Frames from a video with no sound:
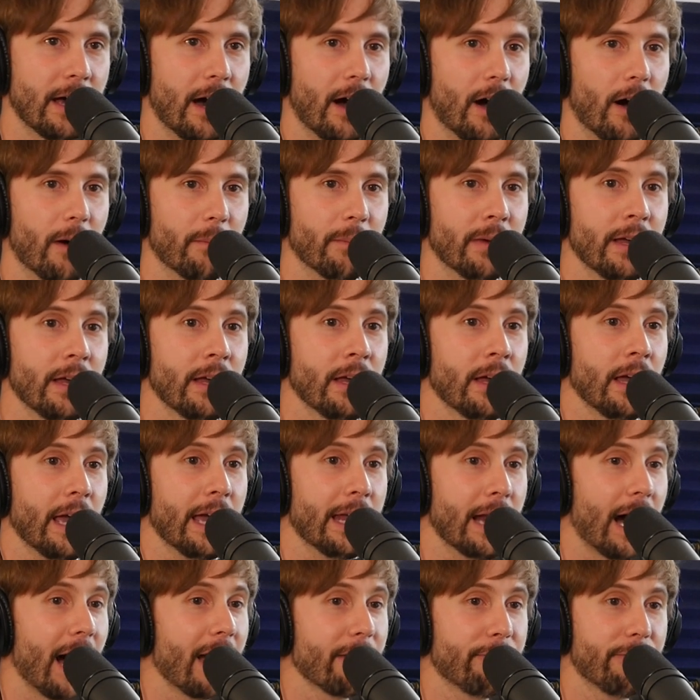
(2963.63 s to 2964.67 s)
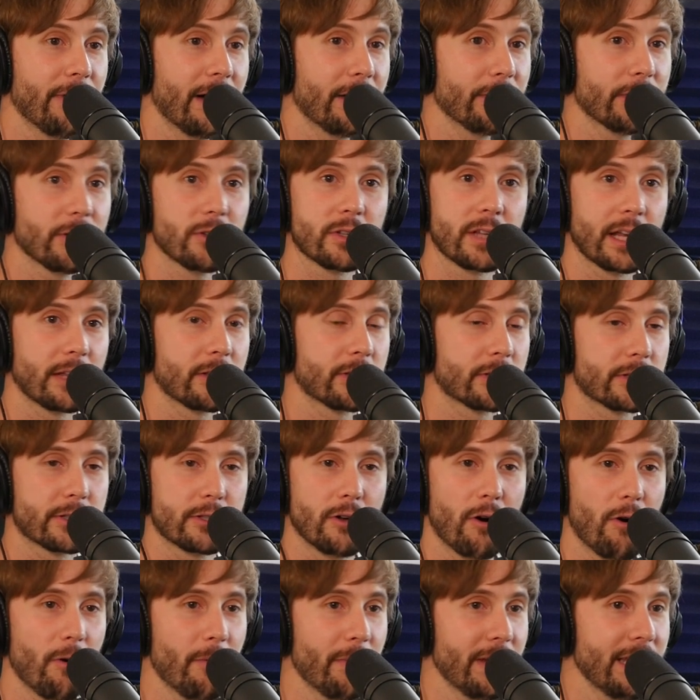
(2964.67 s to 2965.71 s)
um and i found there's like
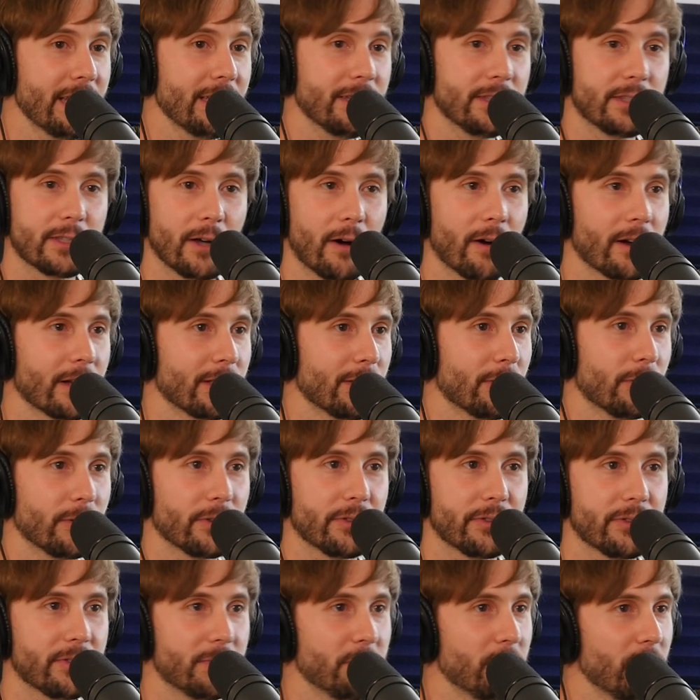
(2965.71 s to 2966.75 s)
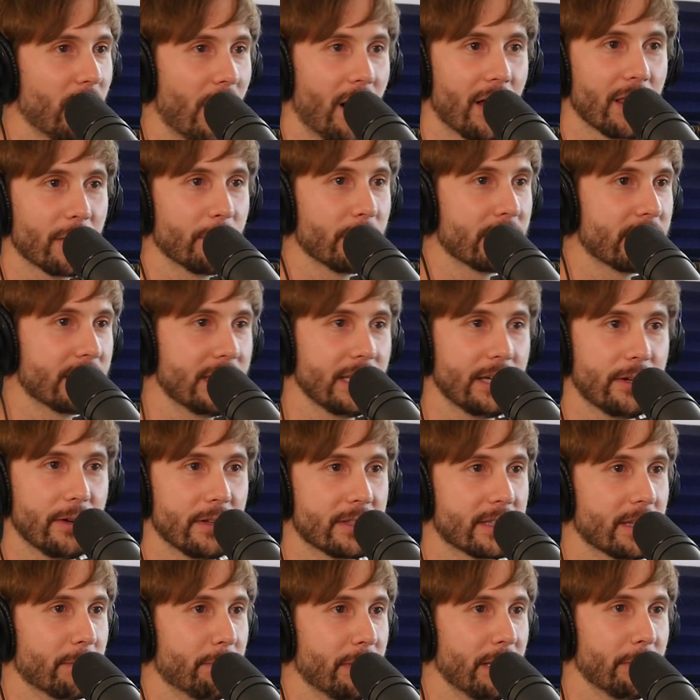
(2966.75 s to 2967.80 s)
so many dark little hollywood
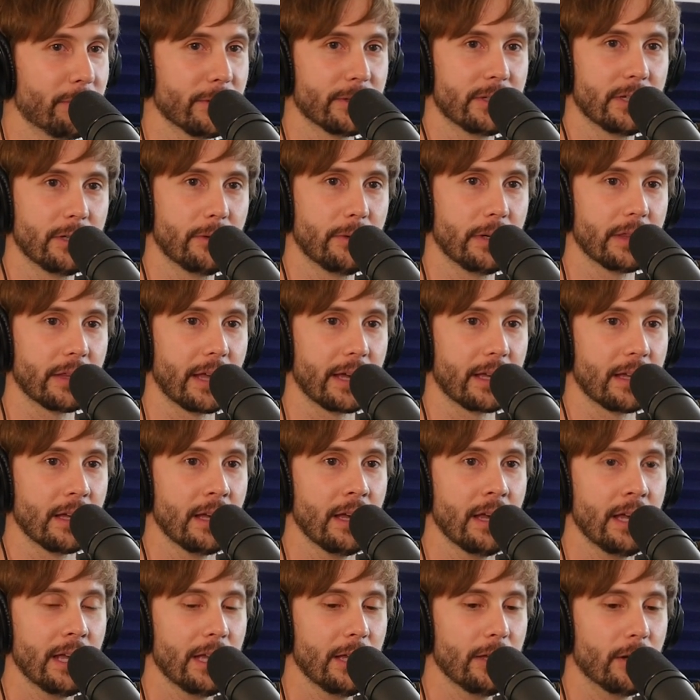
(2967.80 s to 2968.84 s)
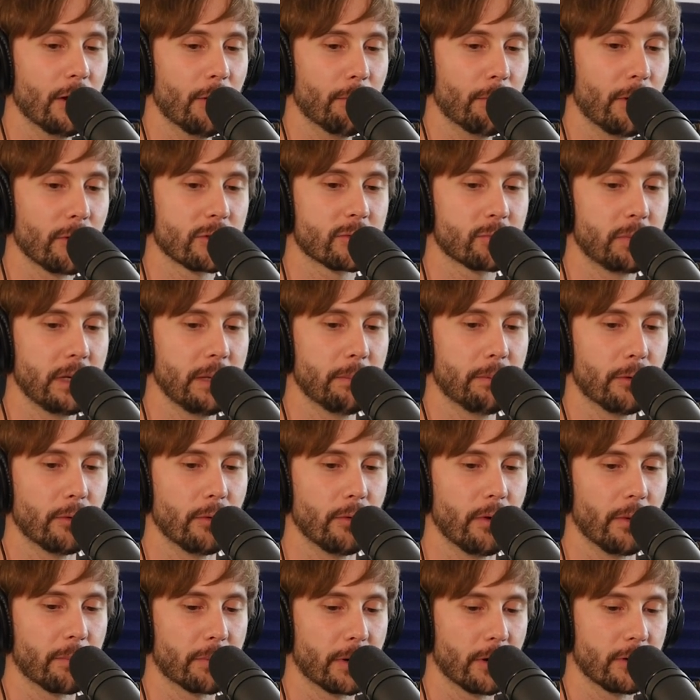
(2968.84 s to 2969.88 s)
secrets that people do and like you know most
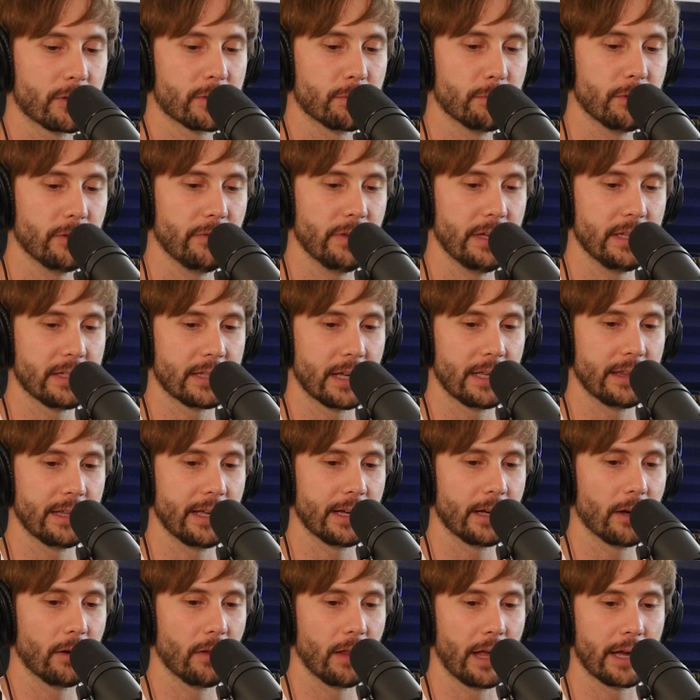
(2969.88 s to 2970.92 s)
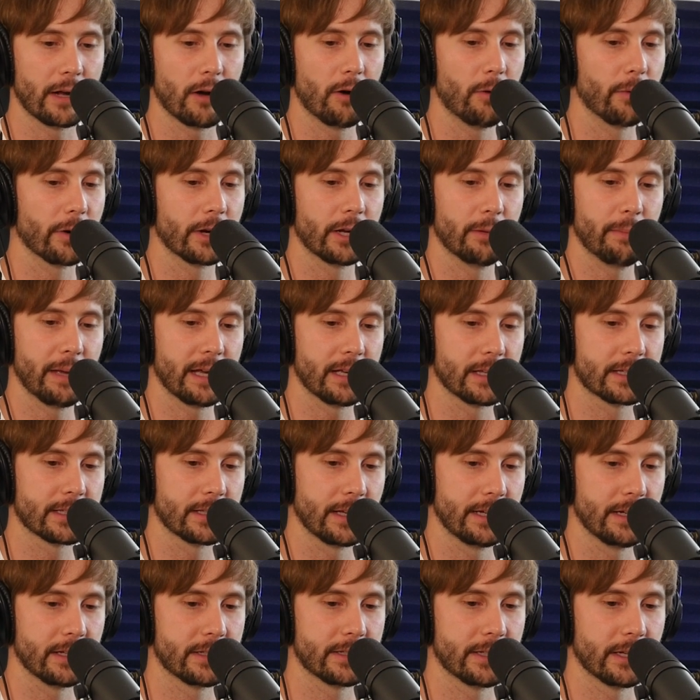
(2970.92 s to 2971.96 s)
people approach movies and they go like oh we're gonna make a
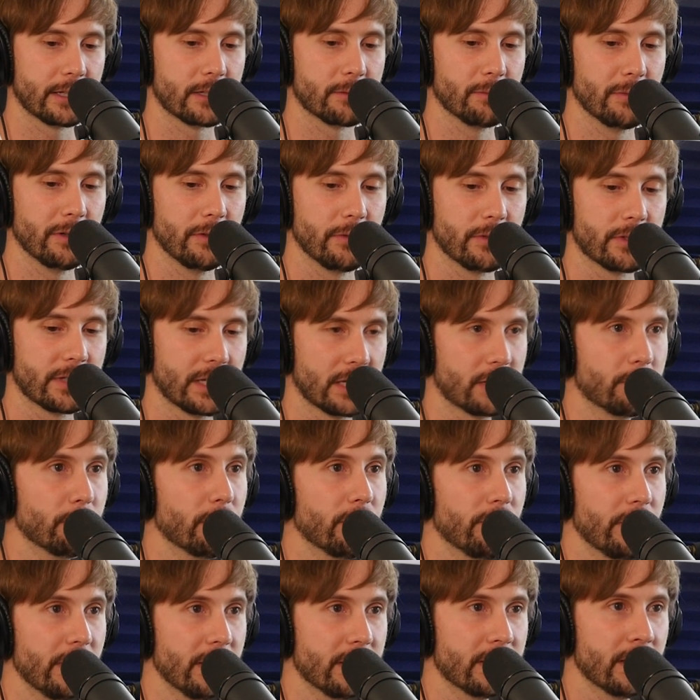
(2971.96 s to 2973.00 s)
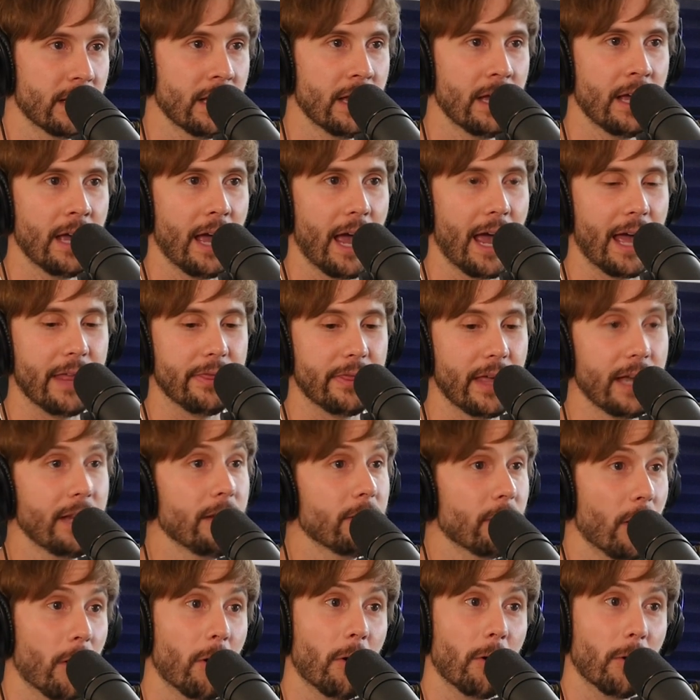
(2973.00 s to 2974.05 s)
slate of six mo- six movies and they
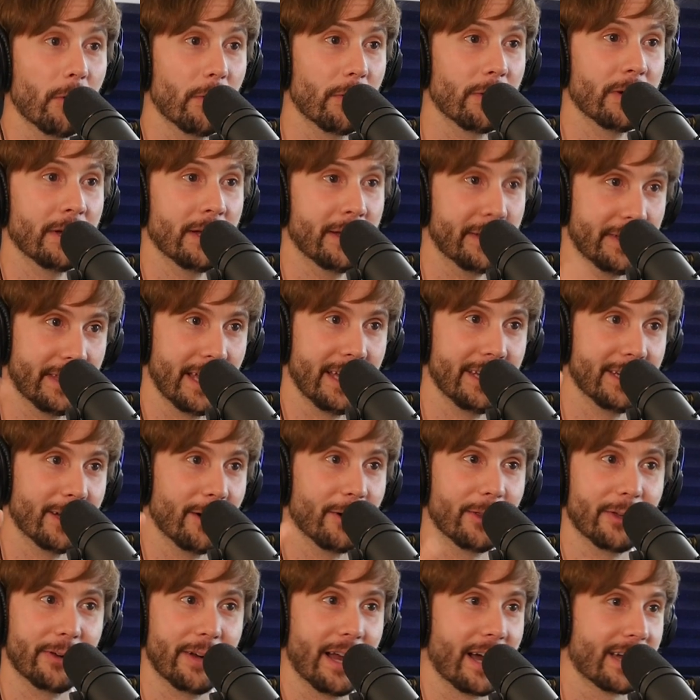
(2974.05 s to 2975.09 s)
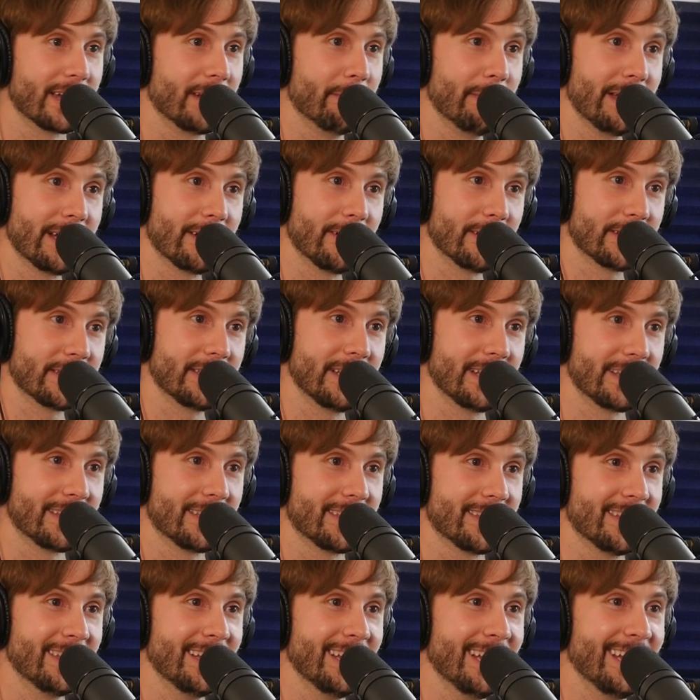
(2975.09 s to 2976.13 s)
know they know they're not gonna make all
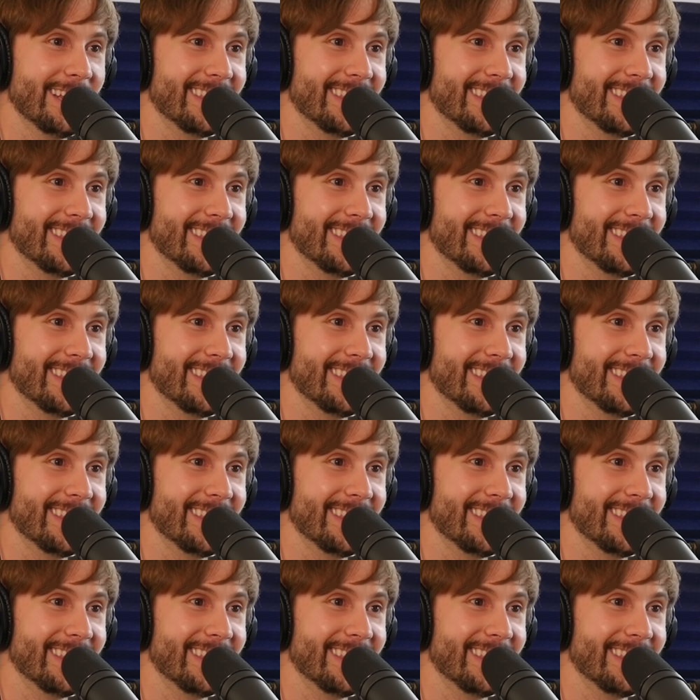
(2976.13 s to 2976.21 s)
six